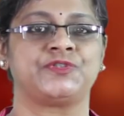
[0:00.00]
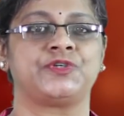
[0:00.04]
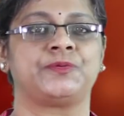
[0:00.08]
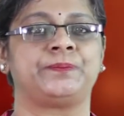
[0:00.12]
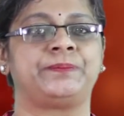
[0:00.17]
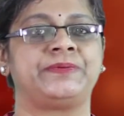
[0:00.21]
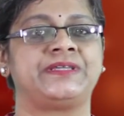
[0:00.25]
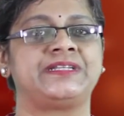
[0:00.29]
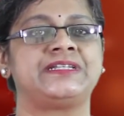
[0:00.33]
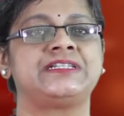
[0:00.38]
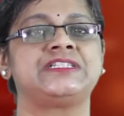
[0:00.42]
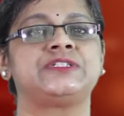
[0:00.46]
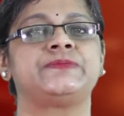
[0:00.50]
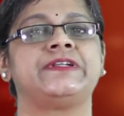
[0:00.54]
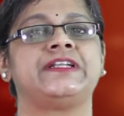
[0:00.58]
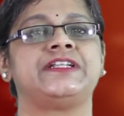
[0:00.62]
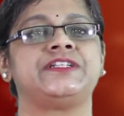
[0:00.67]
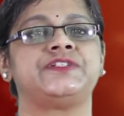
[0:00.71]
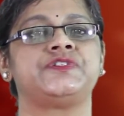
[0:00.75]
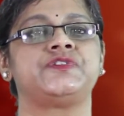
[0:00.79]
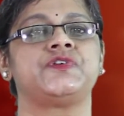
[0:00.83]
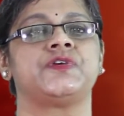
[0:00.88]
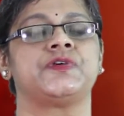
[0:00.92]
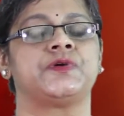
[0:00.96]
Your parents will
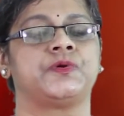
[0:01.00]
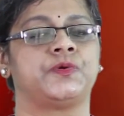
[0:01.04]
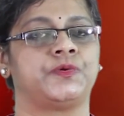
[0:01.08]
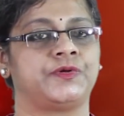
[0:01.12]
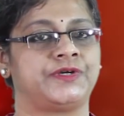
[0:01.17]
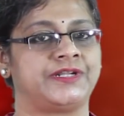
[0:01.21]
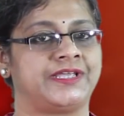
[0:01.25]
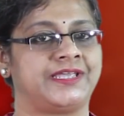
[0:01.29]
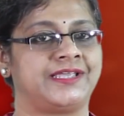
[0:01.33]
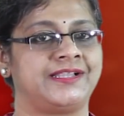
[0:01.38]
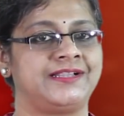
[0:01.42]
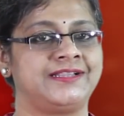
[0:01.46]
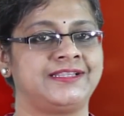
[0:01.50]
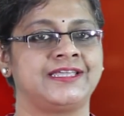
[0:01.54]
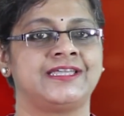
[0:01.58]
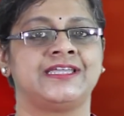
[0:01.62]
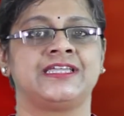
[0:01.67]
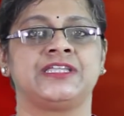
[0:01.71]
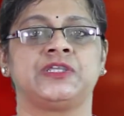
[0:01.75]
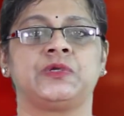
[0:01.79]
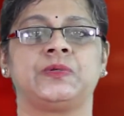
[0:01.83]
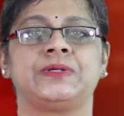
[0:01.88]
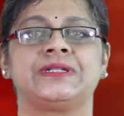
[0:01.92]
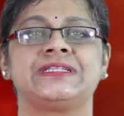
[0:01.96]
enjoy good health.
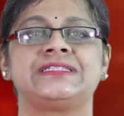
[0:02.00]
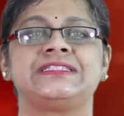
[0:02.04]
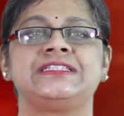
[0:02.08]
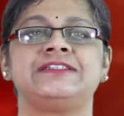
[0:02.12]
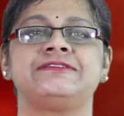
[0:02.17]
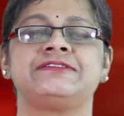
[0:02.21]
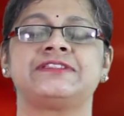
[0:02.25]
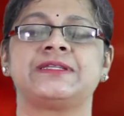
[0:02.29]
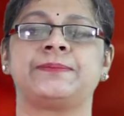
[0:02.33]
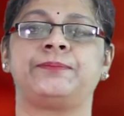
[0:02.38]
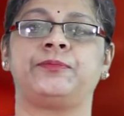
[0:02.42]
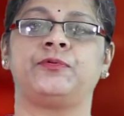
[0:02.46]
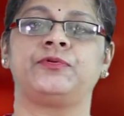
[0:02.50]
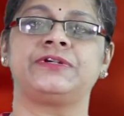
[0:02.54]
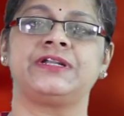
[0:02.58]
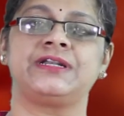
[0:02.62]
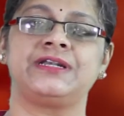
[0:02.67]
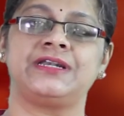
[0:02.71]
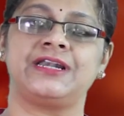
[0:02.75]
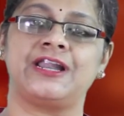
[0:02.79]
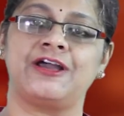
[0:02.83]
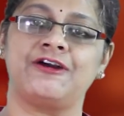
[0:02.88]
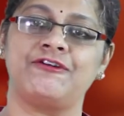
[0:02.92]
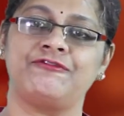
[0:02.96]
You will receive support
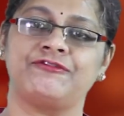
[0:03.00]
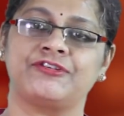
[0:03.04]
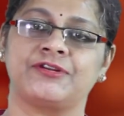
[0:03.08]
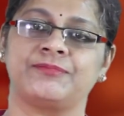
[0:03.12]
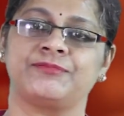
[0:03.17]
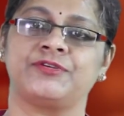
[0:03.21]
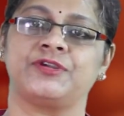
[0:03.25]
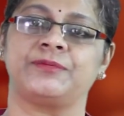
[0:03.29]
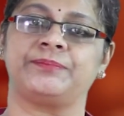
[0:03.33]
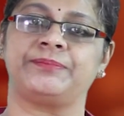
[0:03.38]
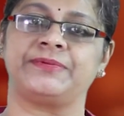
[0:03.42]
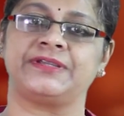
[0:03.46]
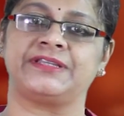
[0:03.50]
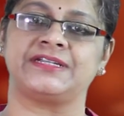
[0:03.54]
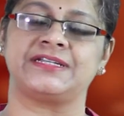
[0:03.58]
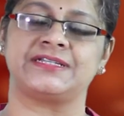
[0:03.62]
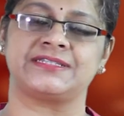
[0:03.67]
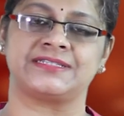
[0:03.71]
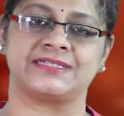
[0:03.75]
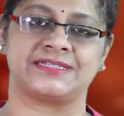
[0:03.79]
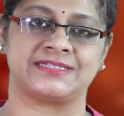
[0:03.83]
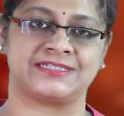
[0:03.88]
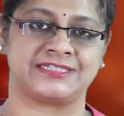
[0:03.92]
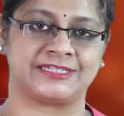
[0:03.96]
and love from your
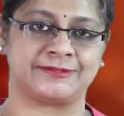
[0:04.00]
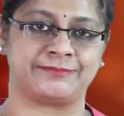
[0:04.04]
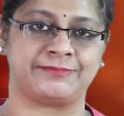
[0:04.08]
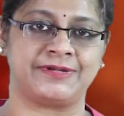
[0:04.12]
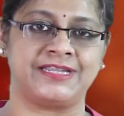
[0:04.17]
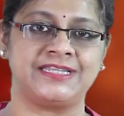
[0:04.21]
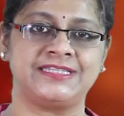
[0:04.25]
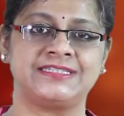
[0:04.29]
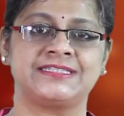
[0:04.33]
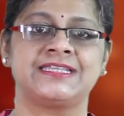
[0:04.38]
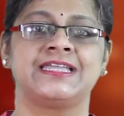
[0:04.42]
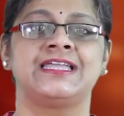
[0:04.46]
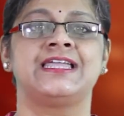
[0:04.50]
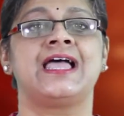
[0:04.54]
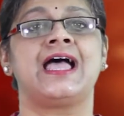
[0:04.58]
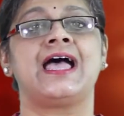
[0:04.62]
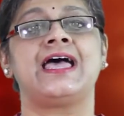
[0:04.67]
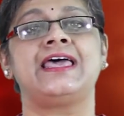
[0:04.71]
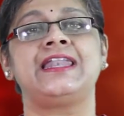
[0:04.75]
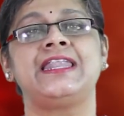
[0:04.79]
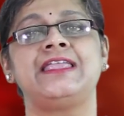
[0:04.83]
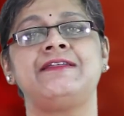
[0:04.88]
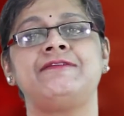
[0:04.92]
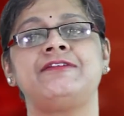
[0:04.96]
parents and siblings.
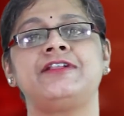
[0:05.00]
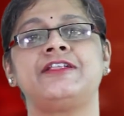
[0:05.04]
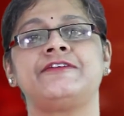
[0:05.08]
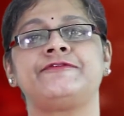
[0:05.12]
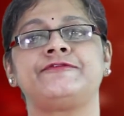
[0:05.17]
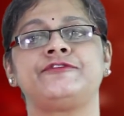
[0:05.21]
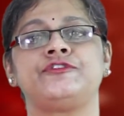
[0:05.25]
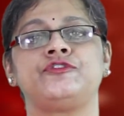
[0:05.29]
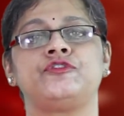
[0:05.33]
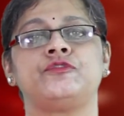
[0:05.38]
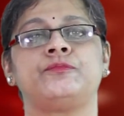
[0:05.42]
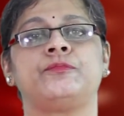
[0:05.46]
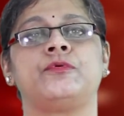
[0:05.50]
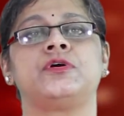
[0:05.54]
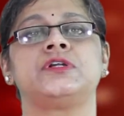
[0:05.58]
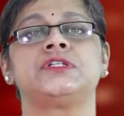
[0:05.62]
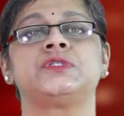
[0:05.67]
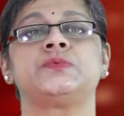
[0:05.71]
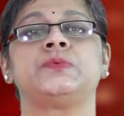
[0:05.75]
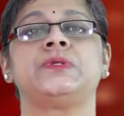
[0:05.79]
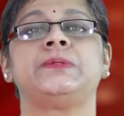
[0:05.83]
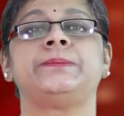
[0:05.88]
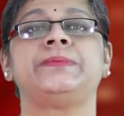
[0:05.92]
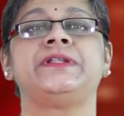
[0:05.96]
Arrival of
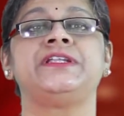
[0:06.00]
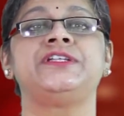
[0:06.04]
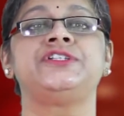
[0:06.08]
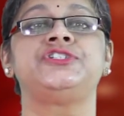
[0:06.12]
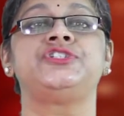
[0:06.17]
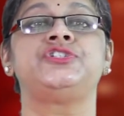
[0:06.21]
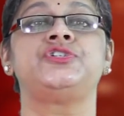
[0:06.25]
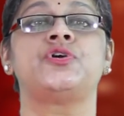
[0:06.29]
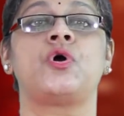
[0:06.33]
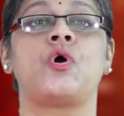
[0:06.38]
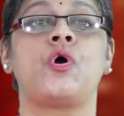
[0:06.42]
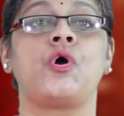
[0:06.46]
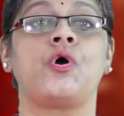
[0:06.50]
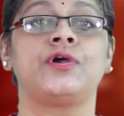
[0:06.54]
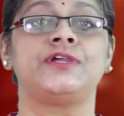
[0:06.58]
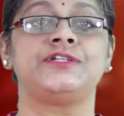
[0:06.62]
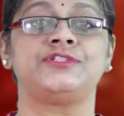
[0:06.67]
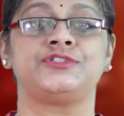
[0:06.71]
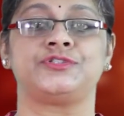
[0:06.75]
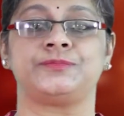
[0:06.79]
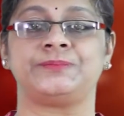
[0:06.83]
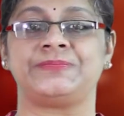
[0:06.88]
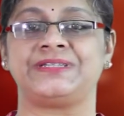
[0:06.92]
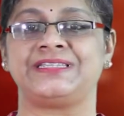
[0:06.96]
newborns will bring joy
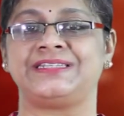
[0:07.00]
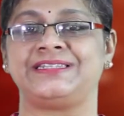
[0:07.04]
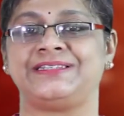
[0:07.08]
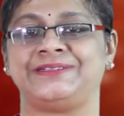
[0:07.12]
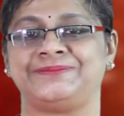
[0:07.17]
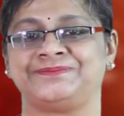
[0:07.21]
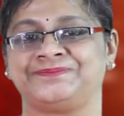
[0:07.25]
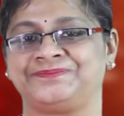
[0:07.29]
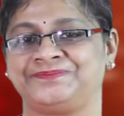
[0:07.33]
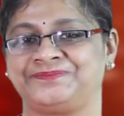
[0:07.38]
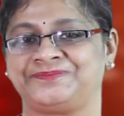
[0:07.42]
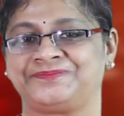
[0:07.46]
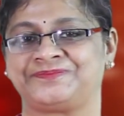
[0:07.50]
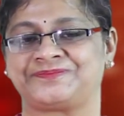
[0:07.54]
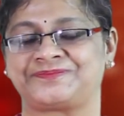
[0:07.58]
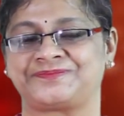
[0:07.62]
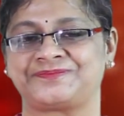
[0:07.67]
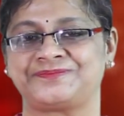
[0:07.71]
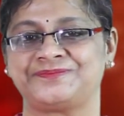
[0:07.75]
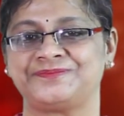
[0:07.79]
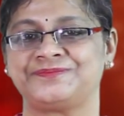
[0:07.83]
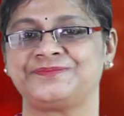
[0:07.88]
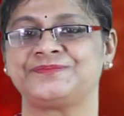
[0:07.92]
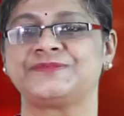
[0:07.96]
to many.
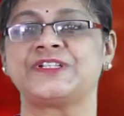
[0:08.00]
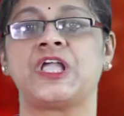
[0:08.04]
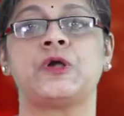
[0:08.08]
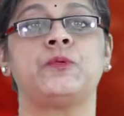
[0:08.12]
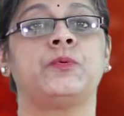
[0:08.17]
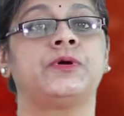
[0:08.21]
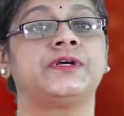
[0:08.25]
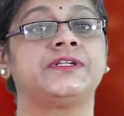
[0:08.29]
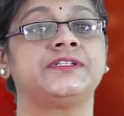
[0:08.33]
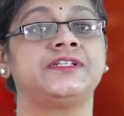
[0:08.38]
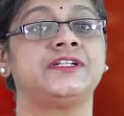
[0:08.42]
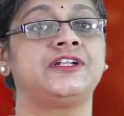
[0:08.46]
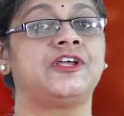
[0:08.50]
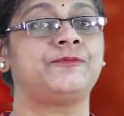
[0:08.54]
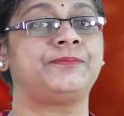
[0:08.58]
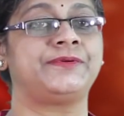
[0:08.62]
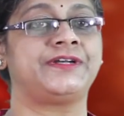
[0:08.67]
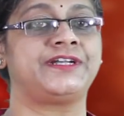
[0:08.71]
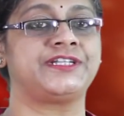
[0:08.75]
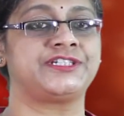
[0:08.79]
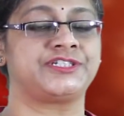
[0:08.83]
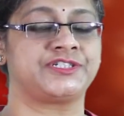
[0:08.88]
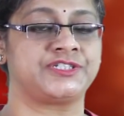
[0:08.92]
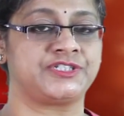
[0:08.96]
What are the love
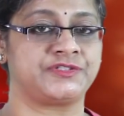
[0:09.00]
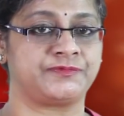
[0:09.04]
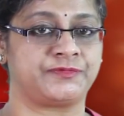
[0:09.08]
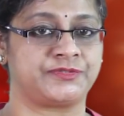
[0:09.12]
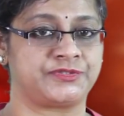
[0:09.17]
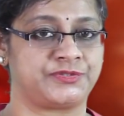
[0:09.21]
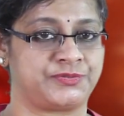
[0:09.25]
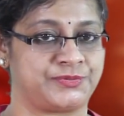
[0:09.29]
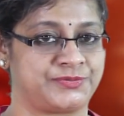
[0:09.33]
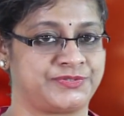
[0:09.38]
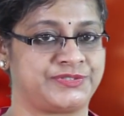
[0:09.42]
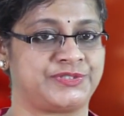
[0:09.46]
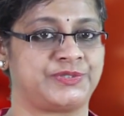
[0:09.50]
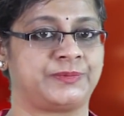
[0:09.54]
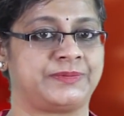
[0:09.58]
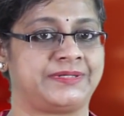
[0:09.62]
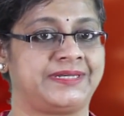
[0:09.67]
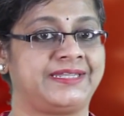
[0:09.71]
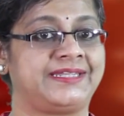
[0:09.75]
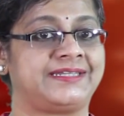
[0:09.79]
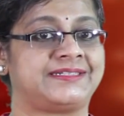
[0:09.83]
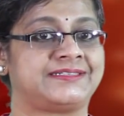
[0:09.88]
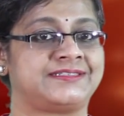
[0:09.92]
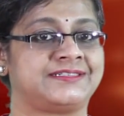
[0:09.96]
predictions for
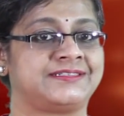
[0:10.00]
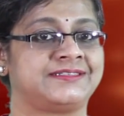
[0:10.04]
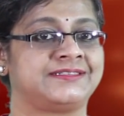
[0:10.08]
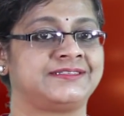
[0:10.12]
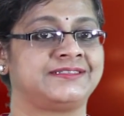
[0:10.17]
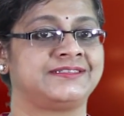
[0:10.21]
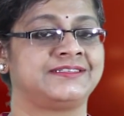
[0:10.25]
2018?